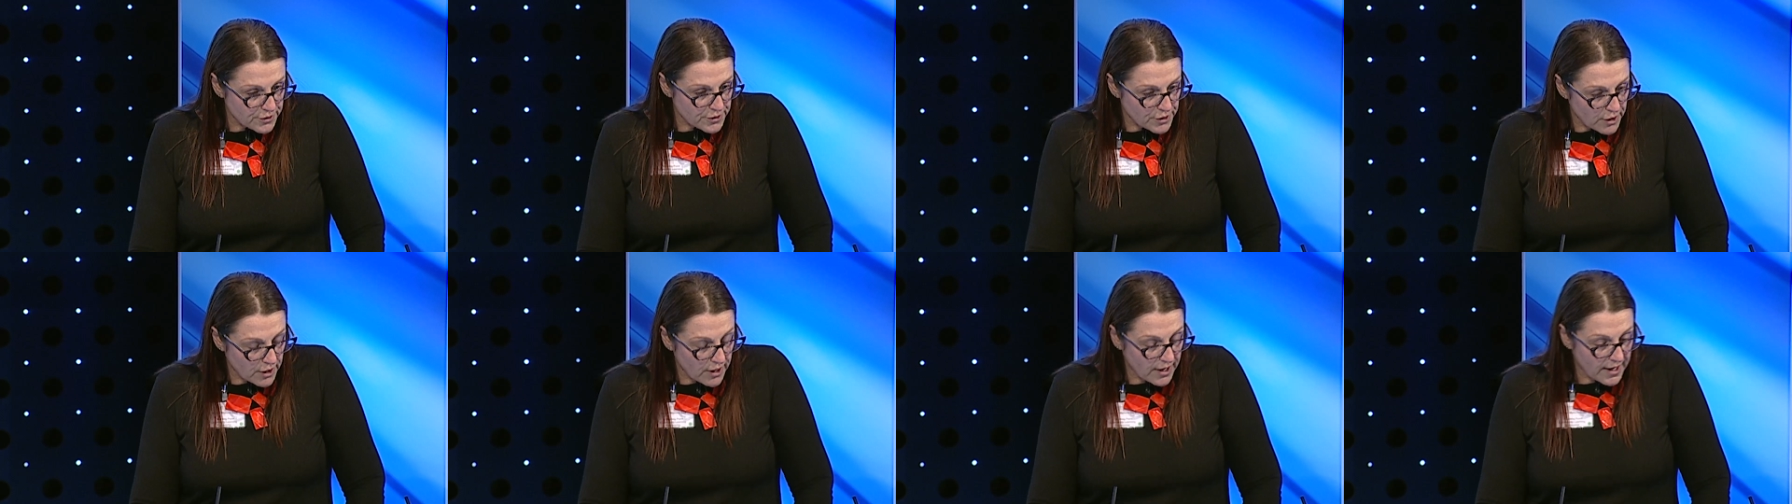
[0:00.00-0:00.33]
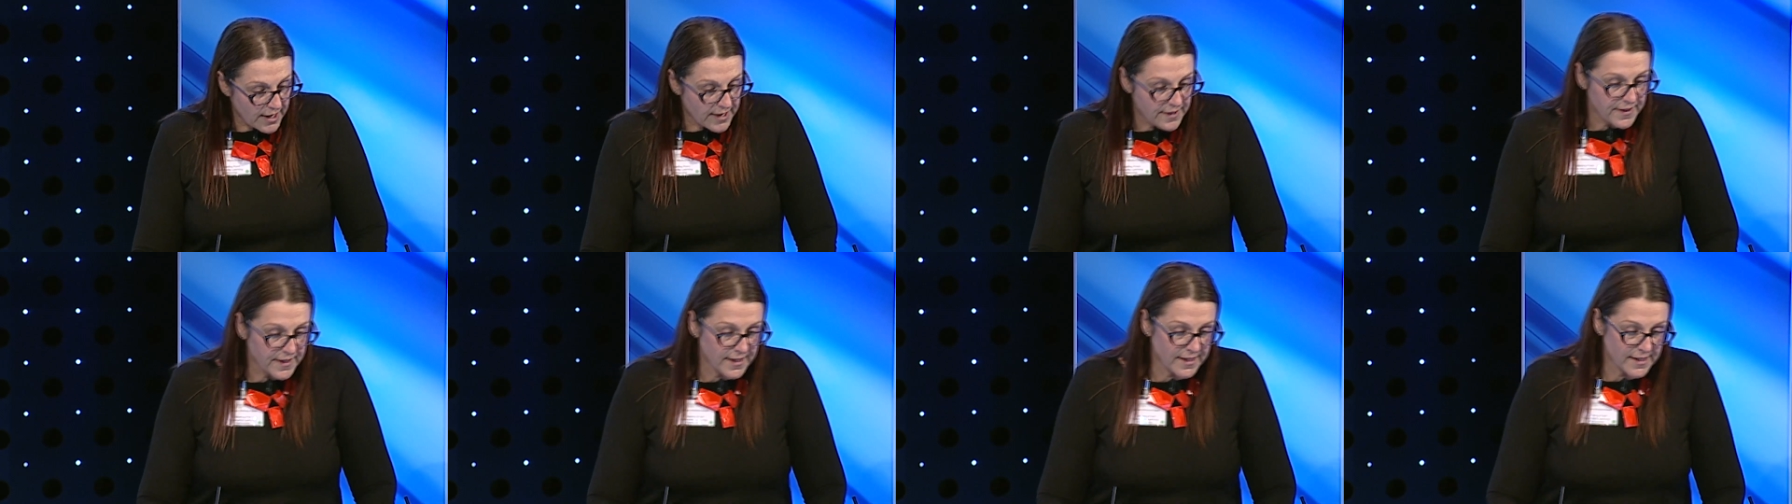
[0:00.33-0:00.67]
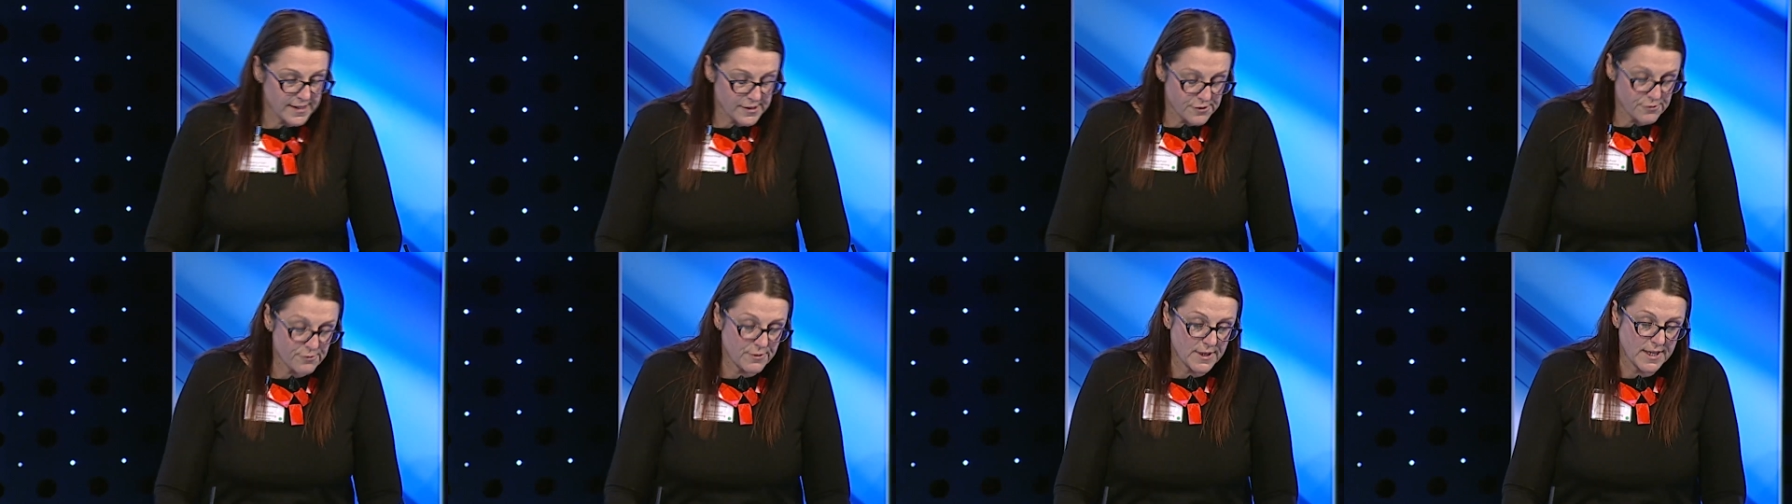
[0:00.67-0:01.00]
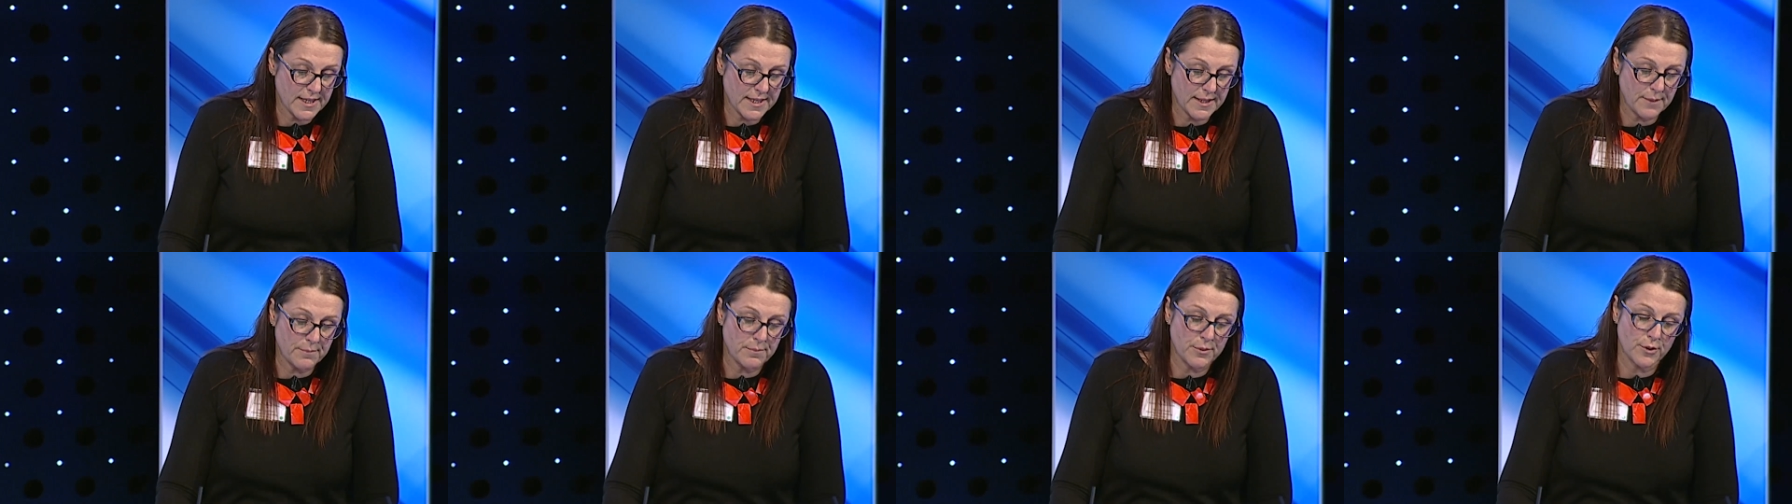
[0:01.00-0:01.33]
or not. I think it's
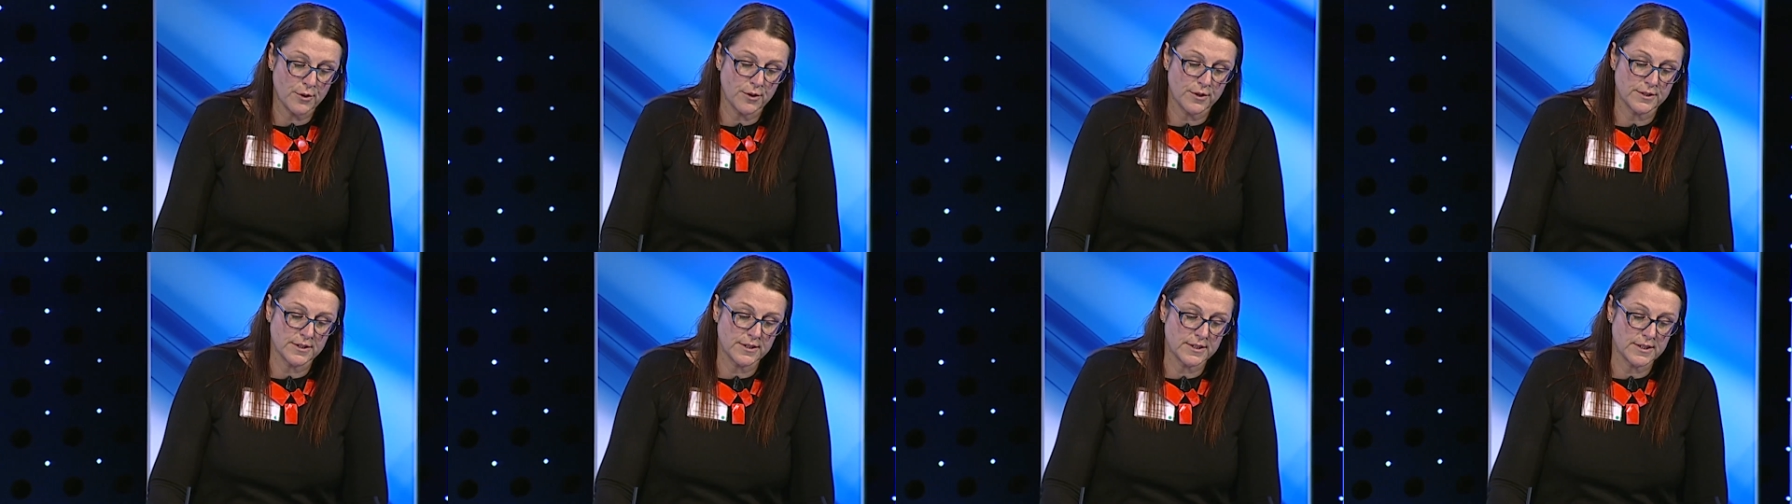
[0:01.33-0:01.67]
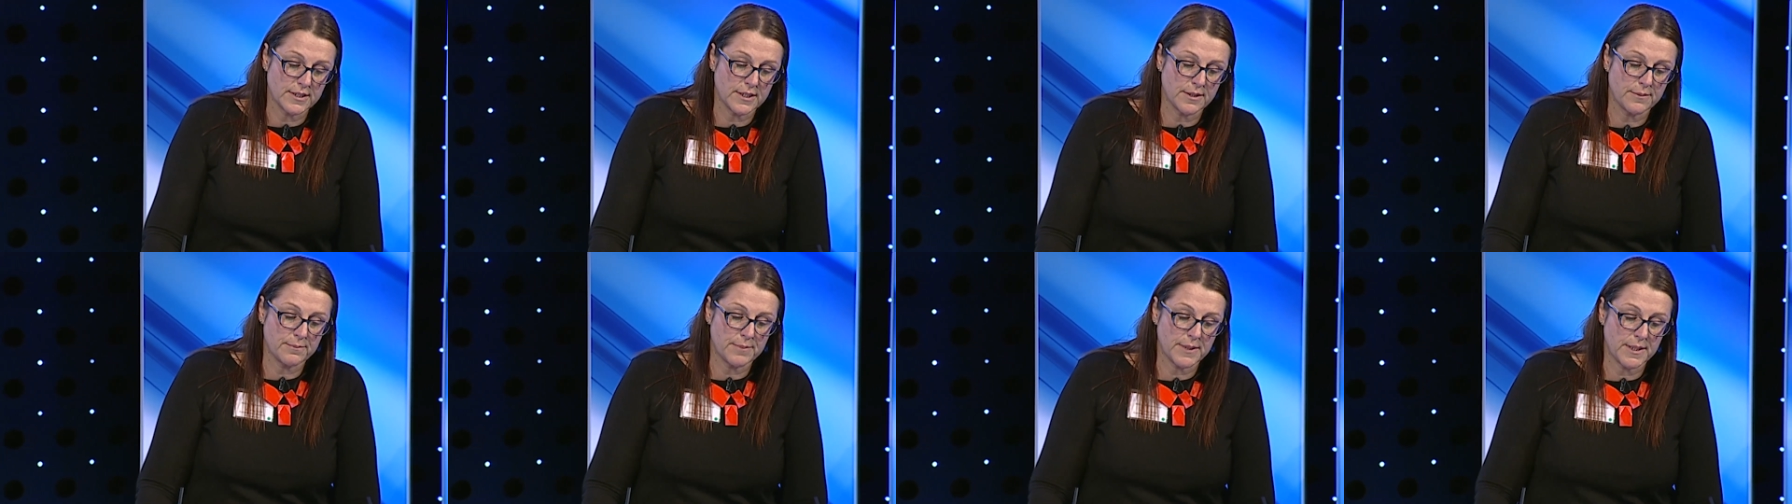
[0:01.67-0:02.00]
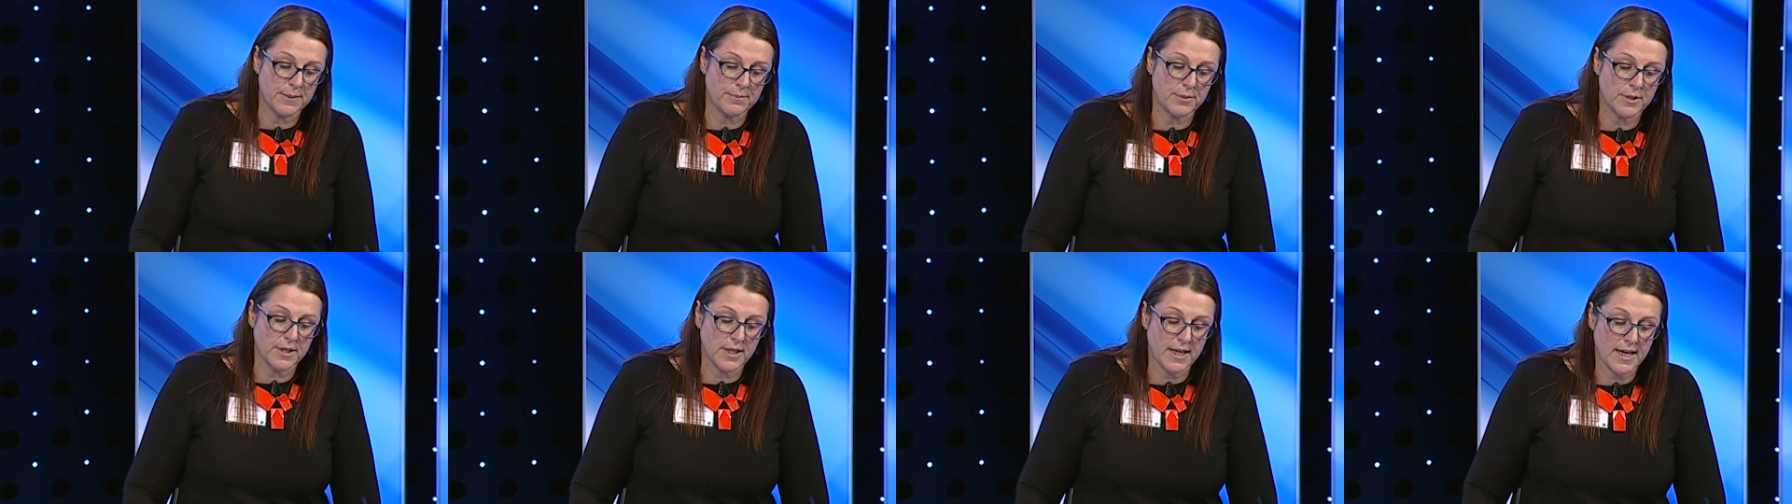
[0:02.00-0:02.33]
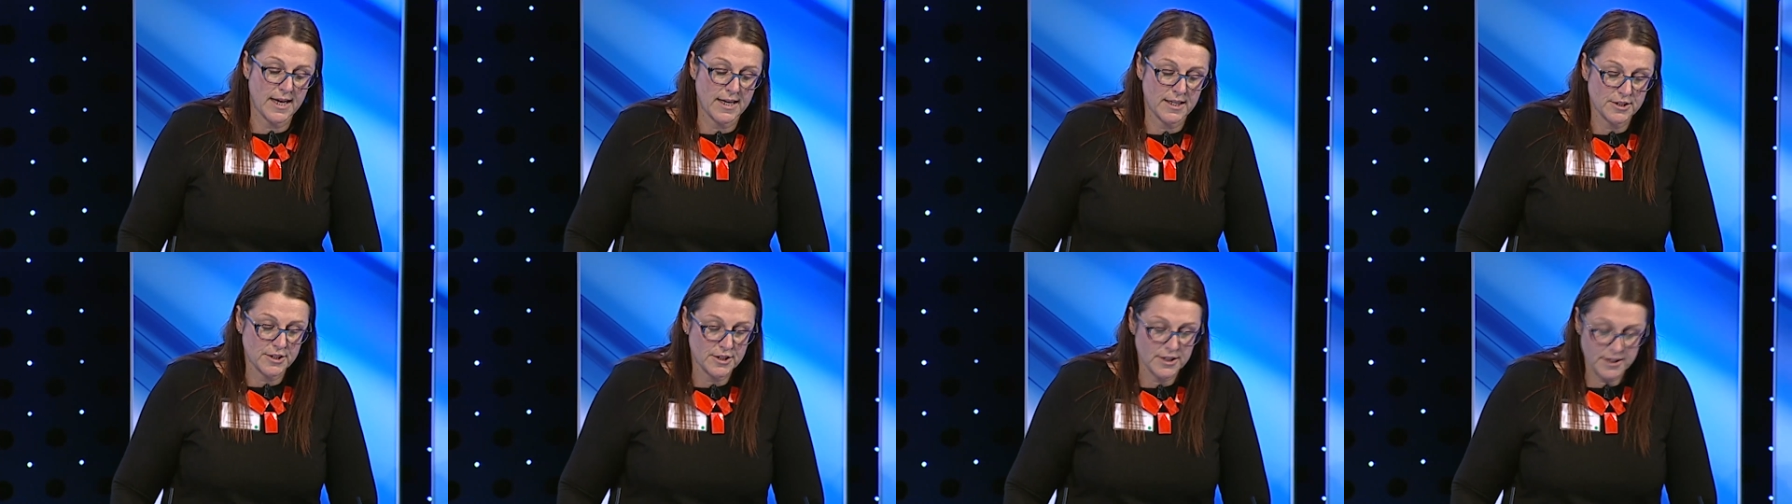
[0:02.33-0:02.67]
really important that people
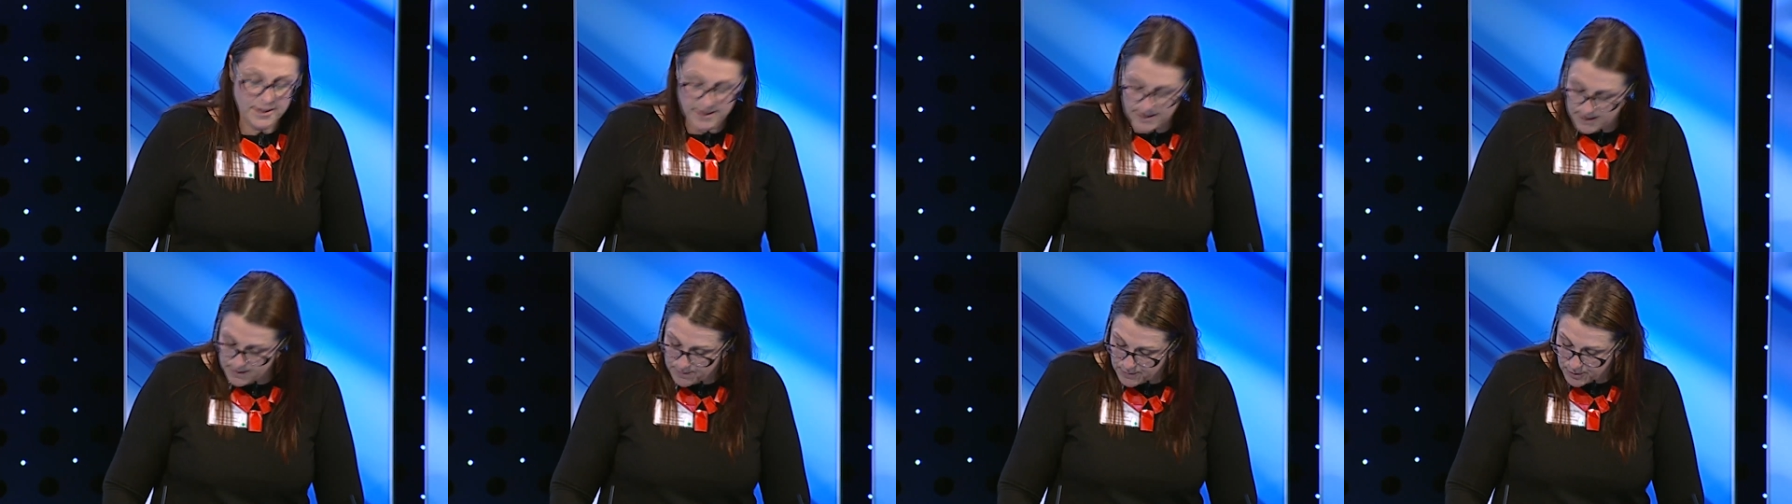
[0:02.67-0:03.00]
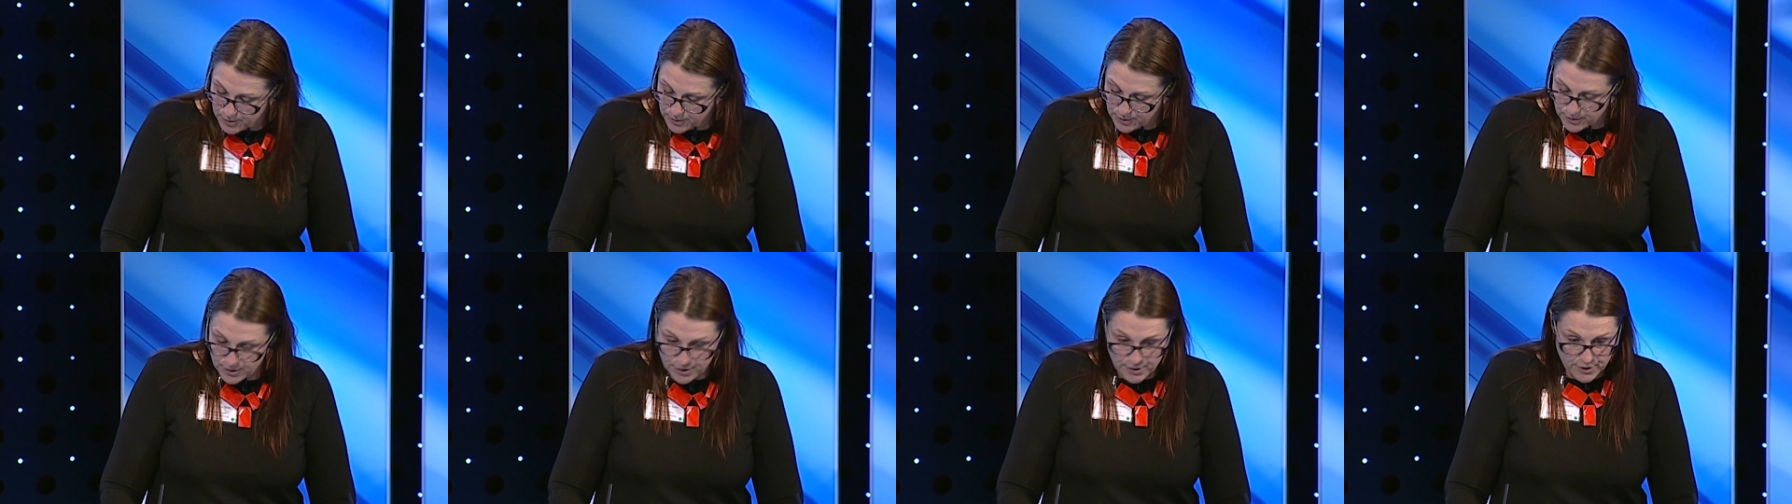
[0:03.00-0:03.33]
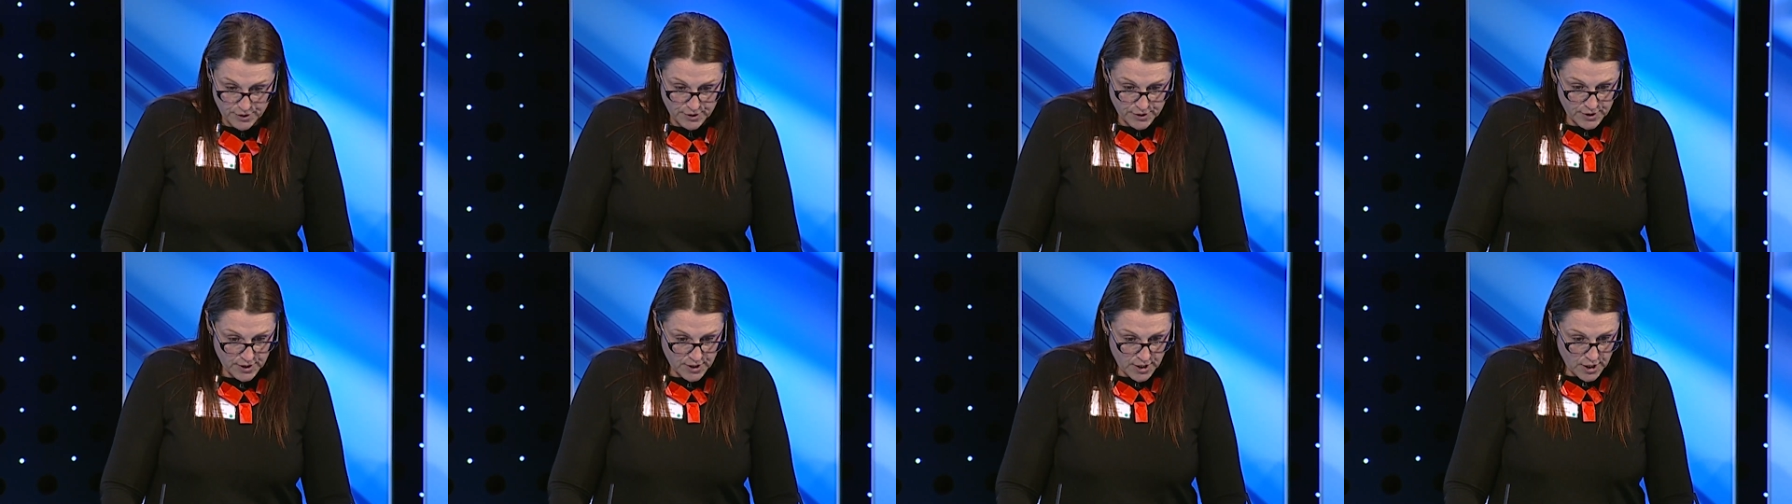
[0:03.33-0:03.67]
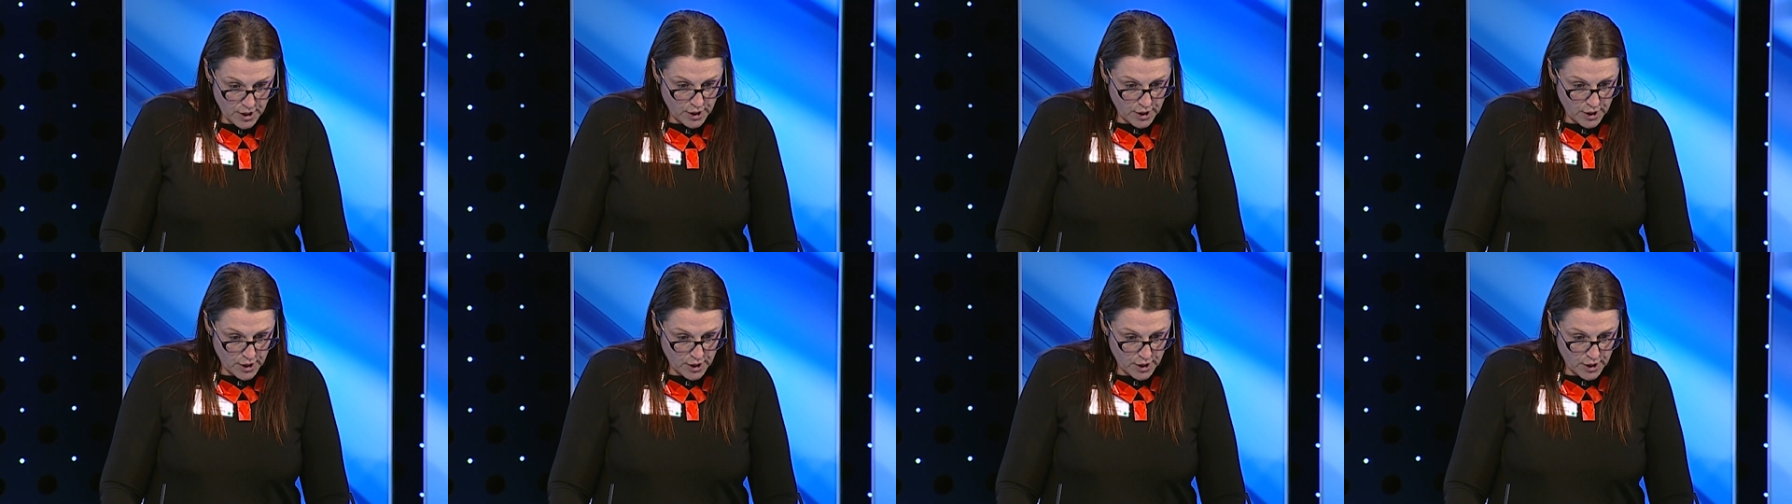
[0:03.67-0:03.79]
actually support us